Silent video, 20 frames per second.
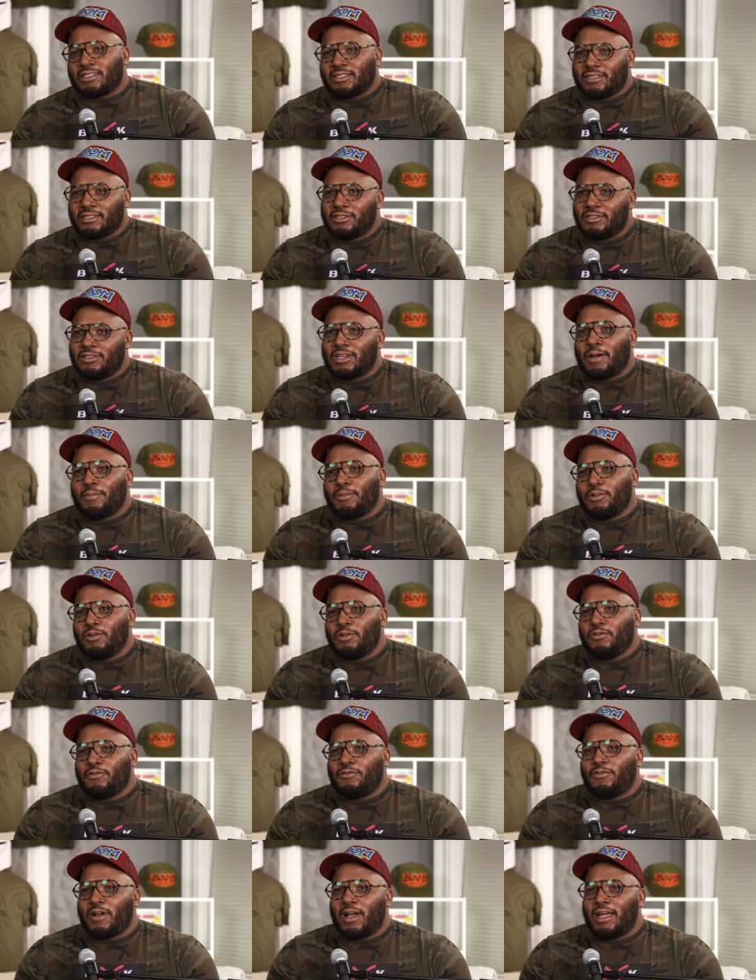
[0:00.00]
dropping
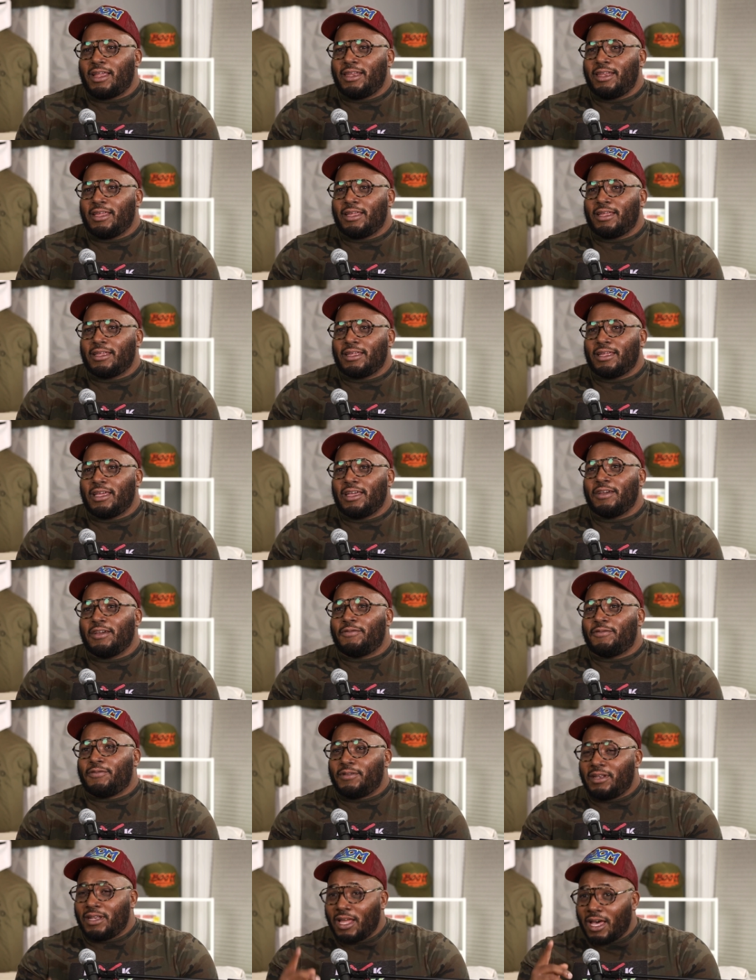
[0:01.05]
on Friday.
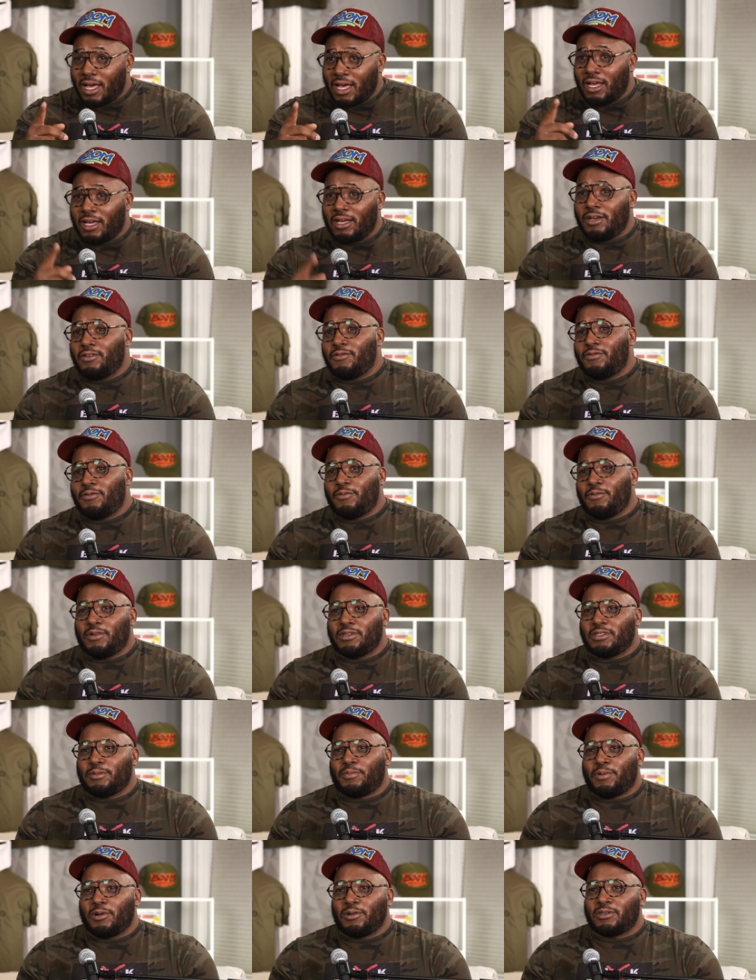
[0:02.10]
If love was
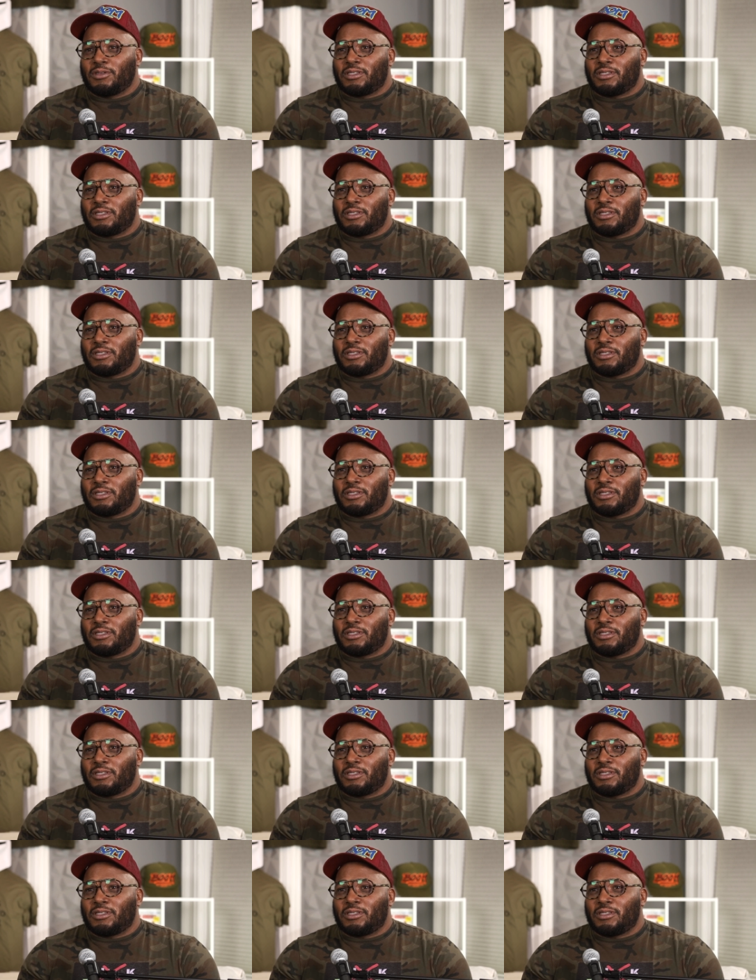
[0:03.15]
a person,